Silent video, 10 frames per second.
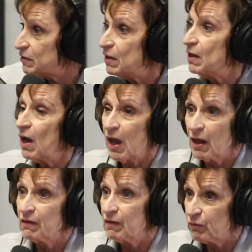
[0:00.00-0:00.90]

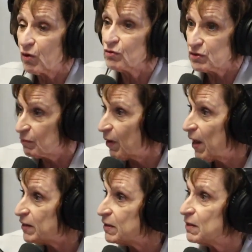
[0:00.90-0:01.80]
and they would go to the
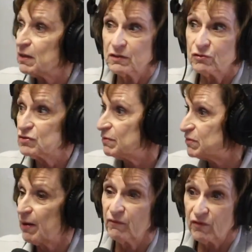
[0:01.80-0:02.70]
Blandon and do some
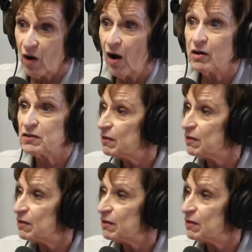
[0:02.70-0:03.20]
type of an art,